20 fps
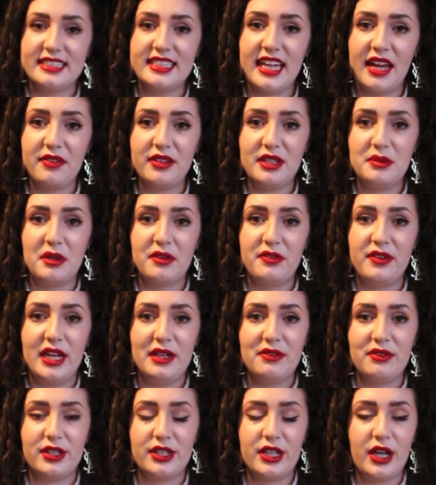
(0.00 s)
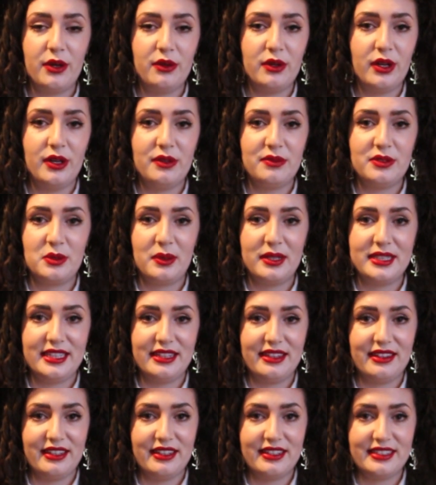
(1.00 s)
is definitely my favourite coat of
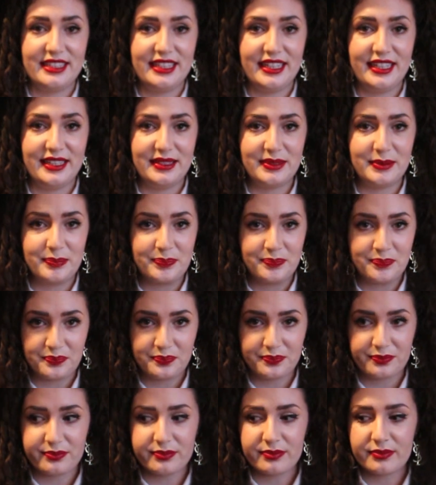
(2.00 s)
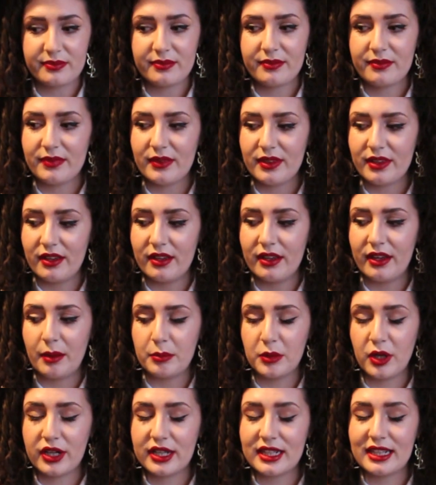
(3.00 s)
2013. I'm
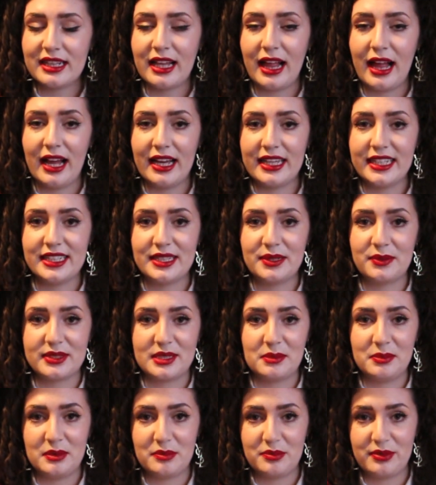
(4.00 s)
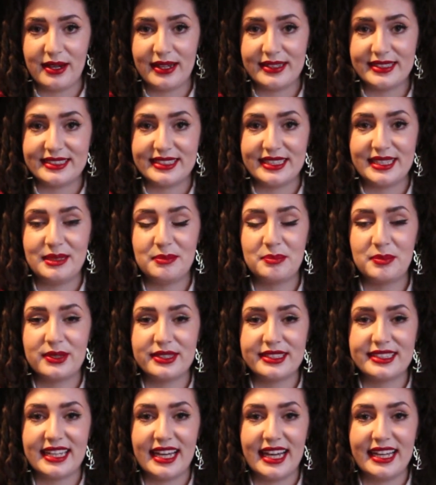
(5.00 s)
not gonna lie, it was a bit pricey,
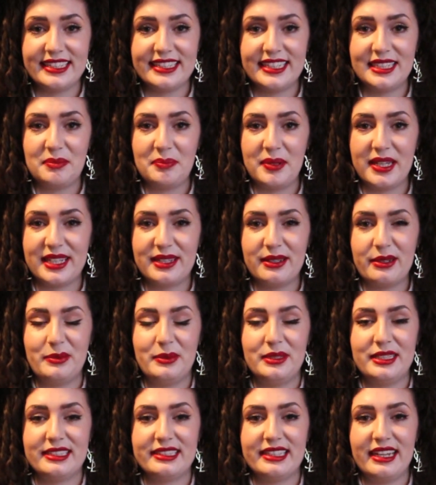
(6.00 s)
but I did pick it up in a